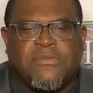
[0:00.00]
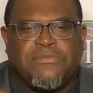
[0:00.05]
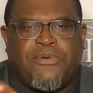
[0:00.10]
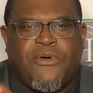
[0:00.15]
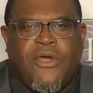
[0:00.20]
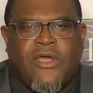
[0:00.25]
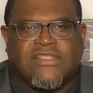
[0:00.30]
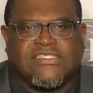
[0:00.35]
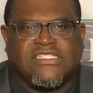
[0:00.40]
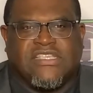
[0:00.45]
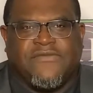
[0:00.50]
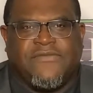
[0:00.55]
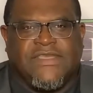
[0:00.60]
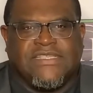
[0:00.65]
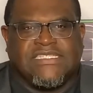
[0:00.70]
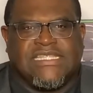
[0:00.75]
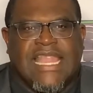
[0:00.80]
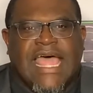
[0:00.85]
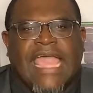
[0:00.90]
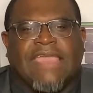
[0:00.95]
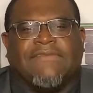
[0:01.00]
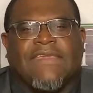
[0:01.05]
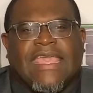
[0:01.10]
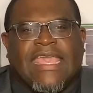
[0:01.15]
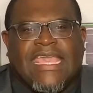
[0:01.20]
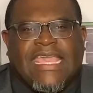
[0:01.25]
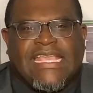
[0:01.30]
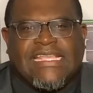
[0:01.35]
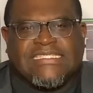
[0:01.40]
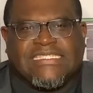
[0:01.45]
parts of his life,
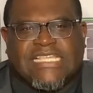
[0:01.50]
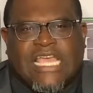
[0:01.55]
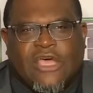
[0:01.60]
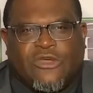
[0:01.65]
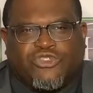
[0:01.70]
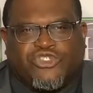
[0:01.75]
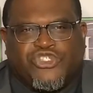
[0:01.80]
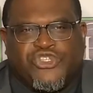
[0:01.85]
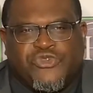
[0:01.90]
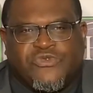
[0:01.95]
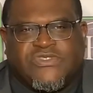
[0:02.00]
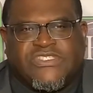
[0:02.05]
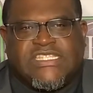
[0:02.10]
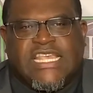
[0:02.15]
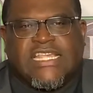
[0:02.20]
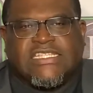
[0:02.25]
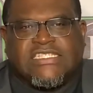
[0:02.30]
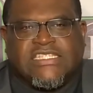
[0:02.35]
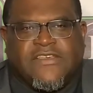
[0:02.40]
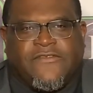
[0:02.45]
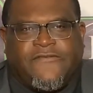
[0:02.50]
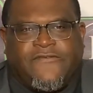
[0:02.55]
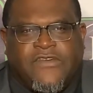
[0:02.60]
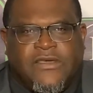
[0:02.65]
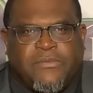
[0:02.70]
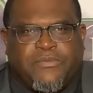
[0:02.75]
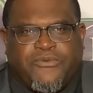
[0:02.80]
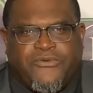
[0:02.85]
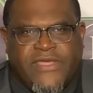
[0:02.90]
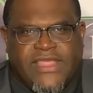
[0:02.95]
he saw two sets of
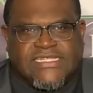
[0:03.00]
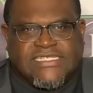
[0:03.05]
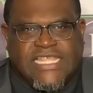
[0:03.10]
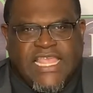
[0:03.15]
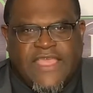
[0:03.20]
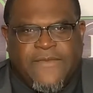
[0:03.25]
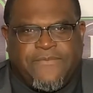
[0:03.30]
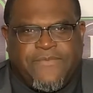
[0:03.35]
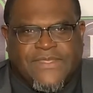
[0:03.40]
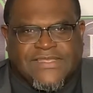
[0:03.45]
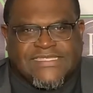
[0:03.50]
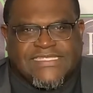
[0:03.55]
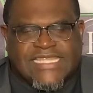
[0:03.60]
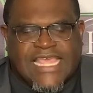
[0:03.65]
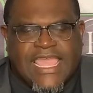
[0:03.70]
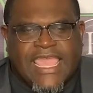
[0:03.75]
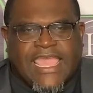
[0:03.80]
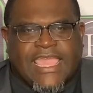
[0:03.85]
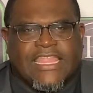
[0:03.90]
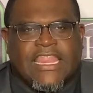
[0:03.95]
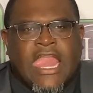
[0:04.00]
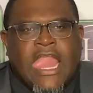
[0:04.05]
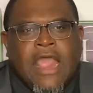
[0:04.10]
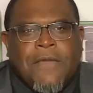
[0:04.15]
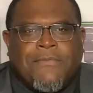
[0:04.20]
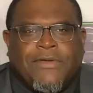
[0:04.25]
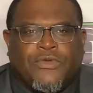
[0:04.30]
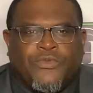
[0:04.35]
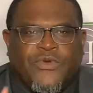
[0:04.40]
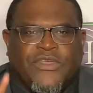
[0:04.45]
footprints in the sand.
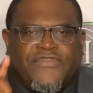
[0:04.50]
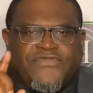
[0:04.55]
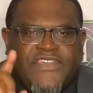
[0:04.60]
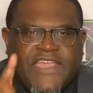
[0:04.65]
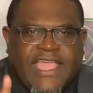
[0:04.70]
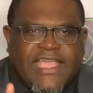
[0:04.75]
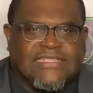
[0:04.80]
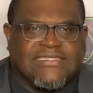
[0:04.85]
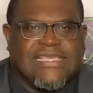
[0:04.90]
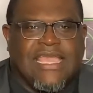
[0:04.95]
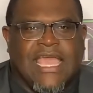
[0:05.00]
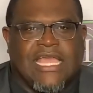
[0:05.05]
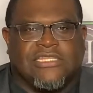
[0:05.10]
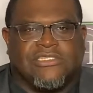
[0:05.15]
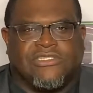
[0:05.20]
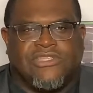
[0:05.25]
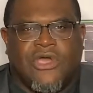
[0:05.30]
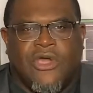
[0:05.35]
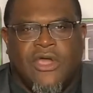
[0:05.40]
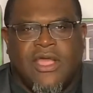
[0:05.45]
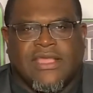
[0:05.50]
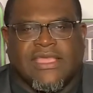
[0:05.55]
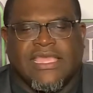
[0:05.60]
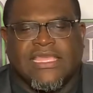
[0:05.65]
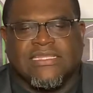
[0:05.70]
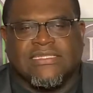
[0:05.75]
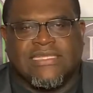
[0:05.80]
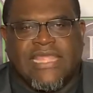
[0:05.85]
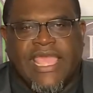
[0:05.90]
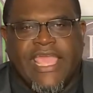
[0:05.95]
But when things got dark
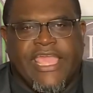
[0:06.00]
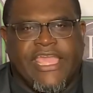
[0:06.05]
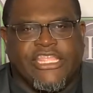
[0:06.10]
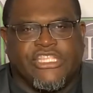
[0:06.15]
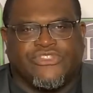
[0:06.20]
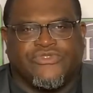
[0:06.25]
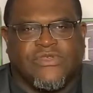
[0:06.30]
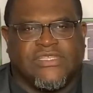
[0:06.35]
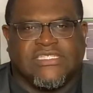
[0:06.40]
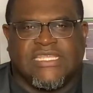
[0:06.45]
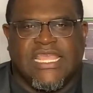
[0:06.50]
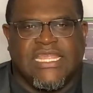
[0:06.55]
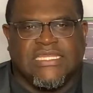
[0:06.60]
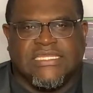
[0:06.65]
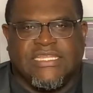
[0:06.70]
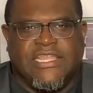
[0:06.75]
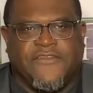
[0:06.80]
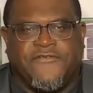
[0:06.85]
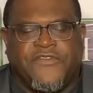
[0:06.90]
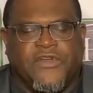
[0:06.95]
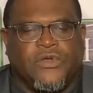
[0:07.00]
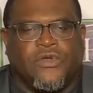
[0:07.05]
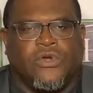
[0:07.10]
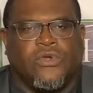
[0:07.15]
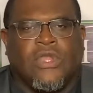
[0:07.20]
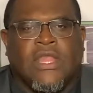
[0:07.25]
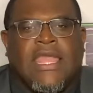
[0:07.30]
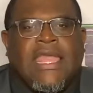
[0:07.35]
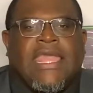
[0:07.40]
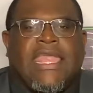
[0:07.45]
and dangerous and
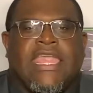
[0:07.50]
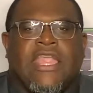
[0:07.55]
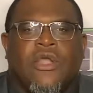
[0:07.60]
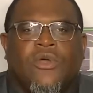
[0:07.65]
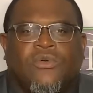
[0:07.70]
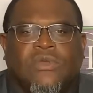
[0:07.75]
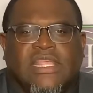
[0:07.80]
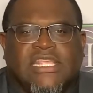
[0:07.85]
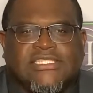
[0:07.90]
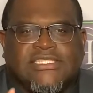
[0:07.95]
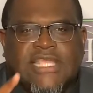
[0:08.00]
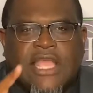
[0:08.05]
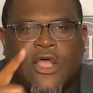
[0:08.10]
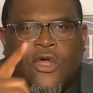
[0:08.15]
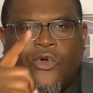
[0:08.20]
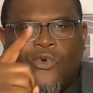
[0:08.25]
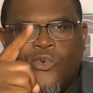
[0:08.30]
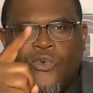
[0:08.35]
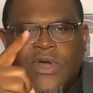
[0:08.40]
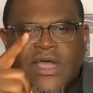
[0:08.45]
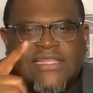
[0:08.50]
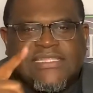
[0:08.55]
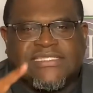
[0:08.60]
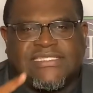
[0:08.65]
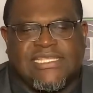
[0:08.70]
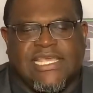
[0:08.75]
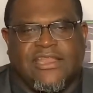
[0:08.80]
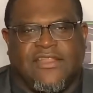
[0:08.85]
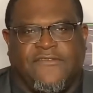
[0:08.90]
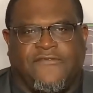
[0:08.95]
difficult, he only saw one
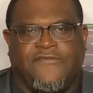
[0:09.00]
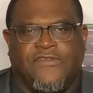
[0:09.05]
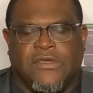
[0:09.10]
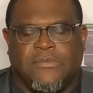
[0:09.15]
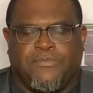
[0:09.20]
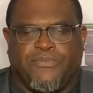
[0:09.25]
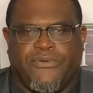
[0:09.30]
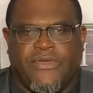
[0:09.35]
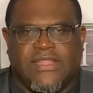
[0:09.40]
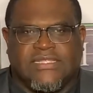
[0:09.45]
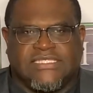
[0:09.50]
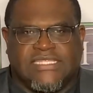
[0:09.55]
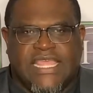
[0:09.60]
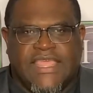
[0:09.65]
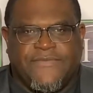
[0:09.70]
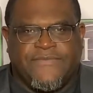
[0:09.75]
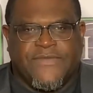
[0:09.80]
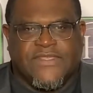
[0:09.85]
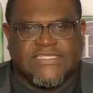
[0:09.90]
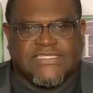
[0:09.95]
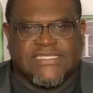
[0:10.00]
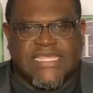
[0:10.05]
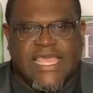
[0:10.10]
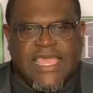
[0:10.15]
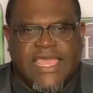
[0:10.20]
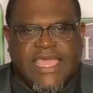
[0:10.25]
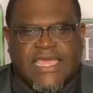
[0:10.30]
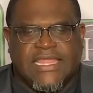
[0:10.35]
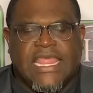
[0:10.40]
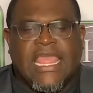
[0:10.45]
set of footprints in the
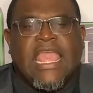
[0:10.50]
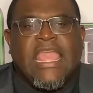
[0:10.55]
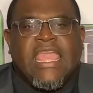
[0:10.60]
sand.